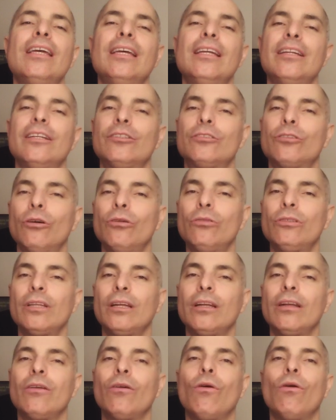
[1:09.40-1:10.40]
in a
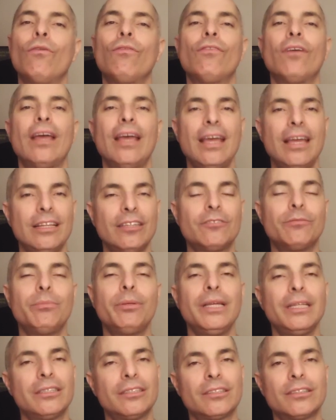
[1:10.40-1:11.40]
total of 8
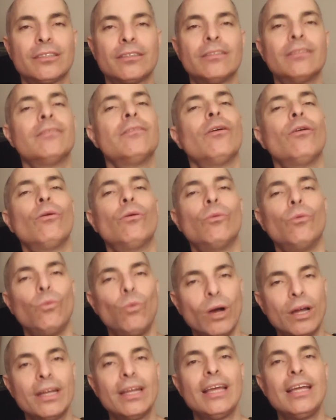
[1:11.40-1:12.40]
beats, or
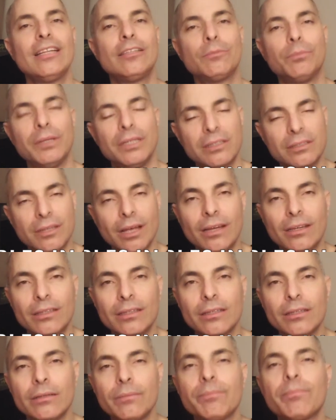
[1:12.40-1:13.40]
one 8-bit
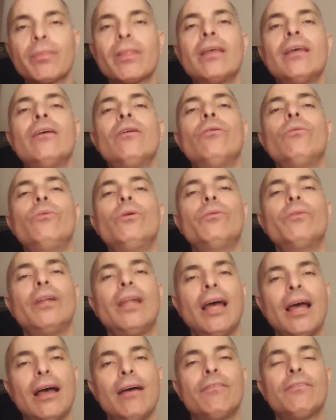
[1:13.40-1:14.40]
cycle, we
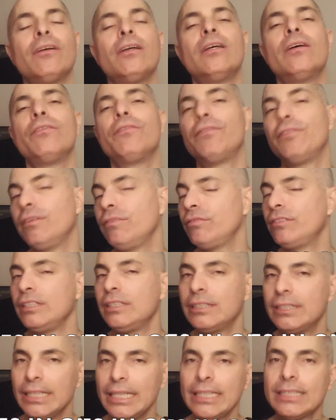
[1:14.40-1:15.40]
will have
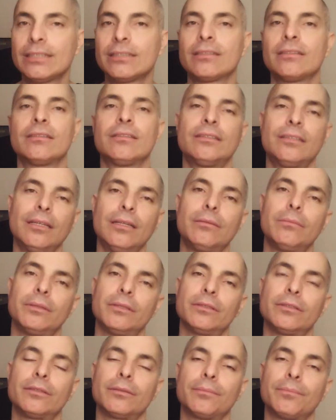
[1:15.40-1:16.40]
56
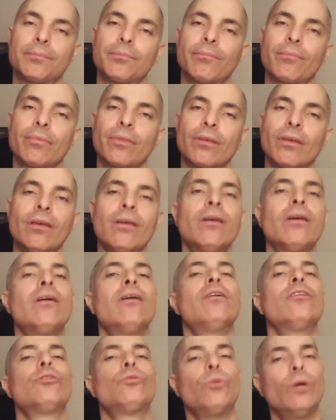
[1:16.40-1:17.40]
syllables,
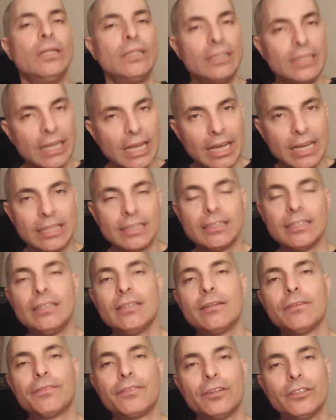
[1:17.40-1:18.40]
28
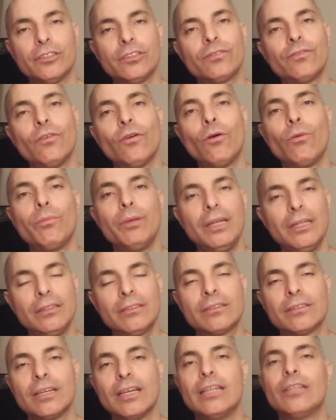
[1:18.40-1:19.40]
in the first 4
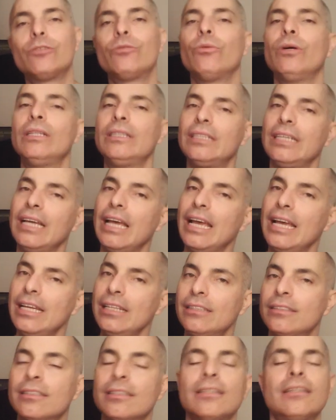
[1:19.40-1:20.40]
beats and
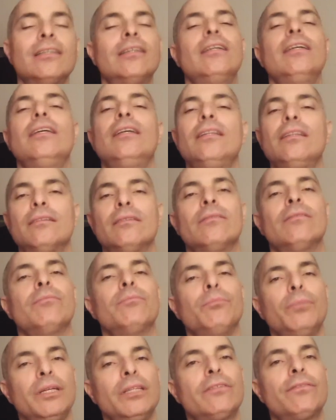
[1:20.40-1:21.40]
28 in
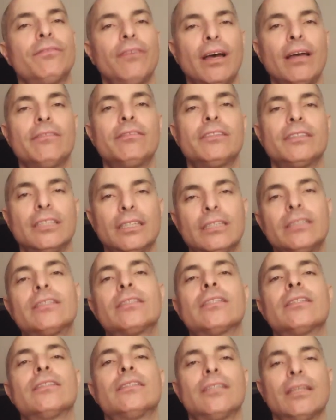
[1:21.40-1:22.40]
beat 5,
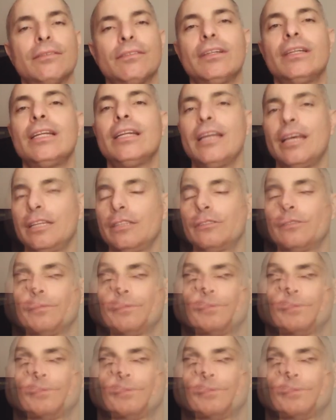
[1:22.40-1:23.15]
6, 7 and 8.